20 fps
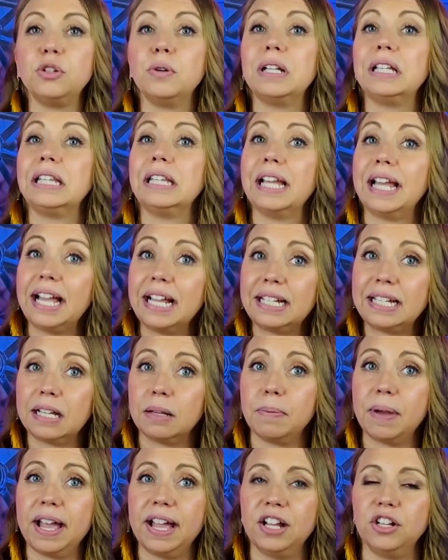to a
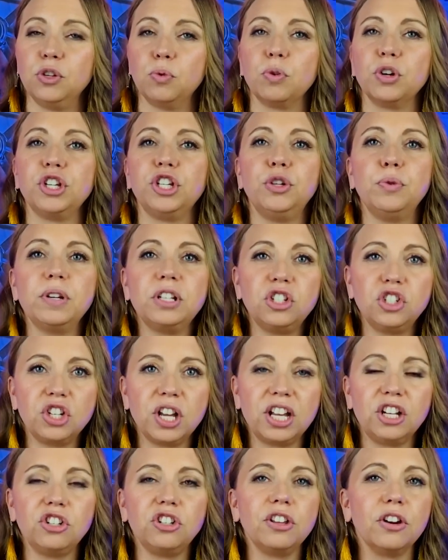landing page where you
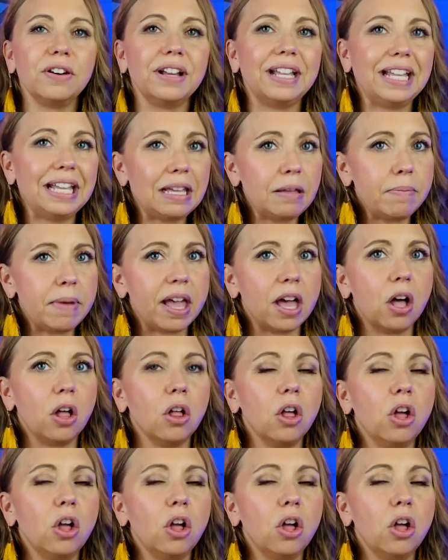exchange their email